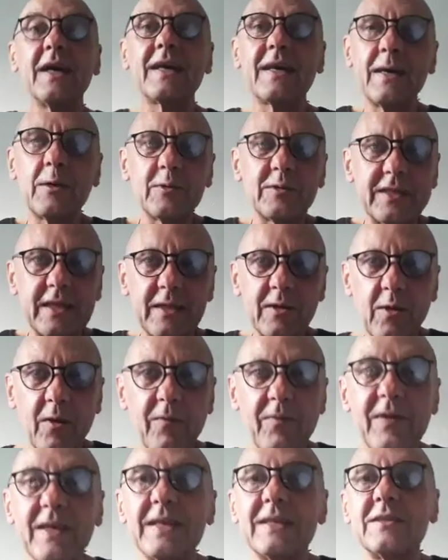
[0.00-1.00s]
chaos and
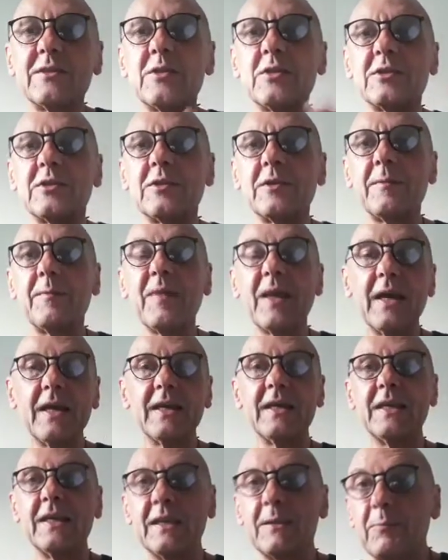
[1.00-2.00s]
conflict is just,
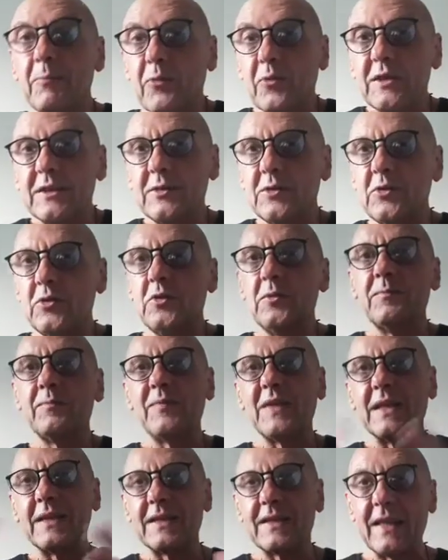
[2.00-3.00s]
it presumes
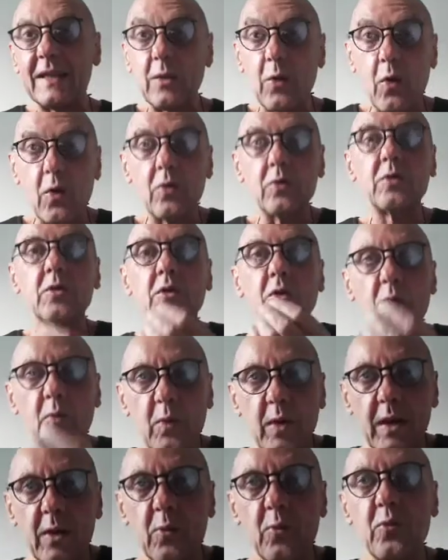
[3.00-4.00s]
that order
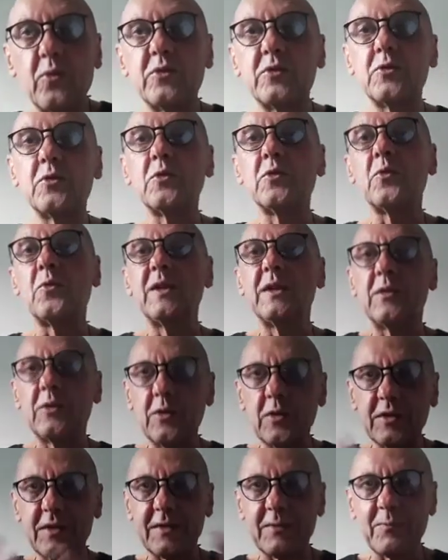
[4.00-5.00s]
will soon
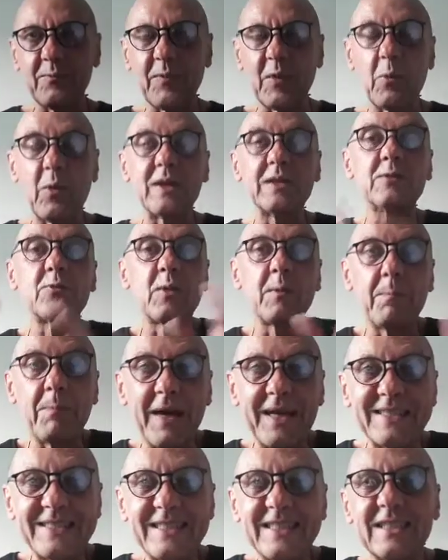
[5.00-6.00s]
return once we
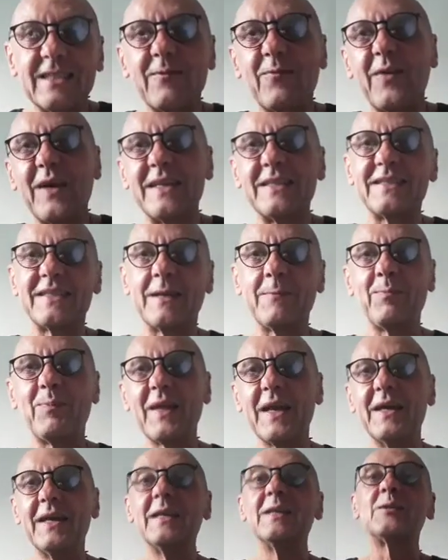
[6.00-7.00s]
pass this phase.
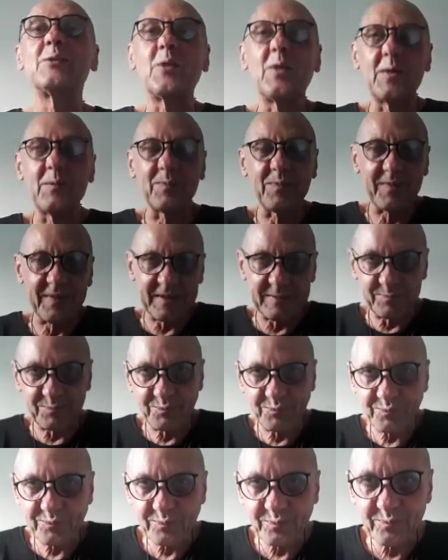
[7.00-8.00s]
So
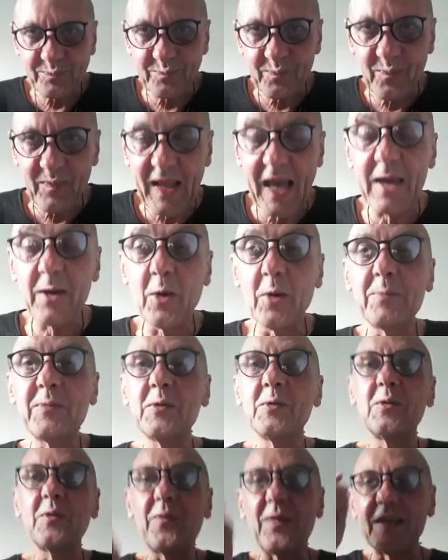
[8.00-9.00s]
I hope
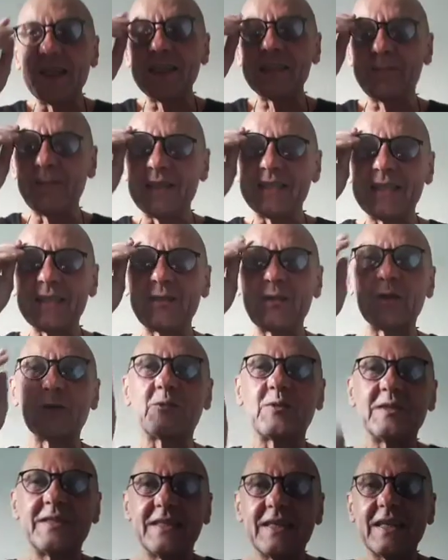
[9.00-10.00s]
you find this message
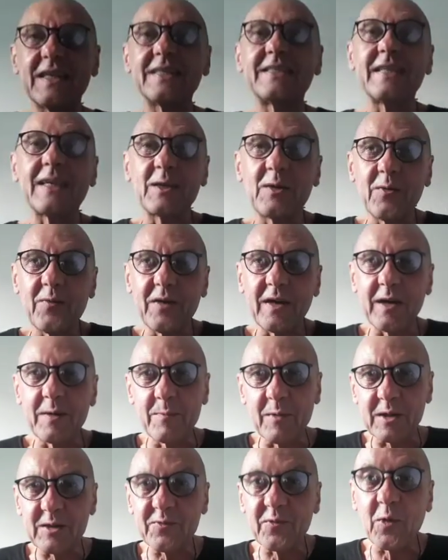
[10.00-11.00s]
interesting, and thank you very
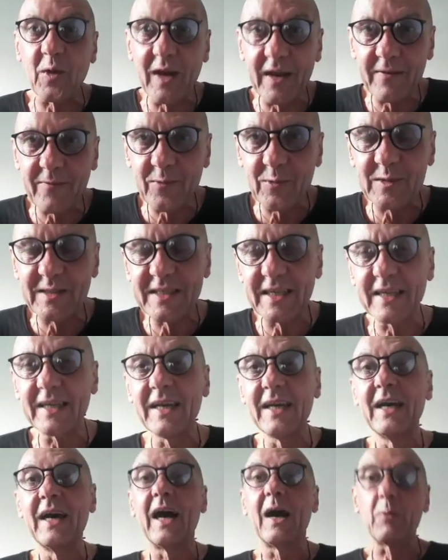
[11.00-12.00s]
much for everything.
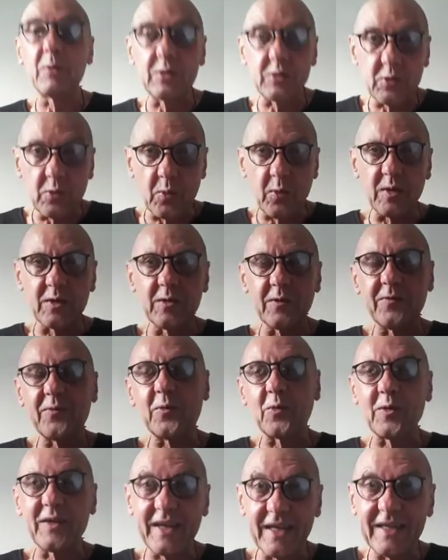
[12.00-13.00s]
I wish you a
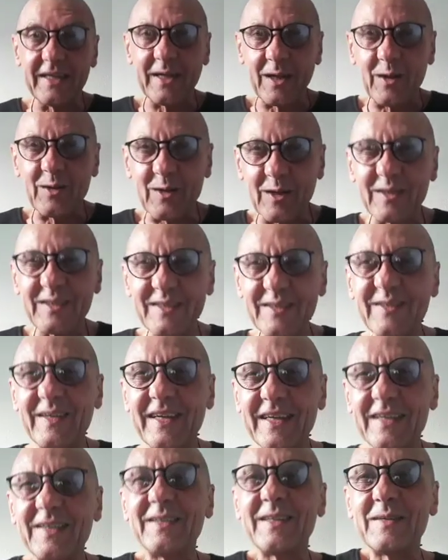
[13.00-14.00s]
wonderful day, and I'll talk to you
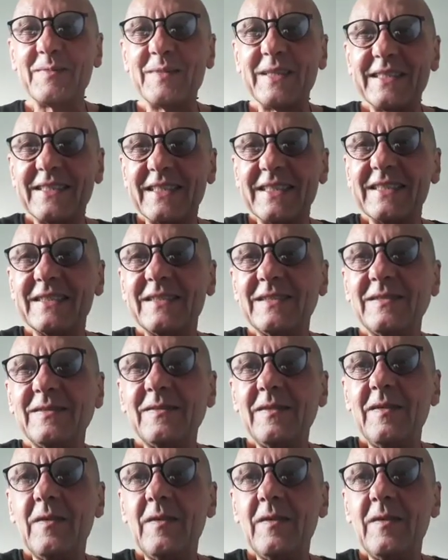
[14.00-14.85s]
later. Namaste.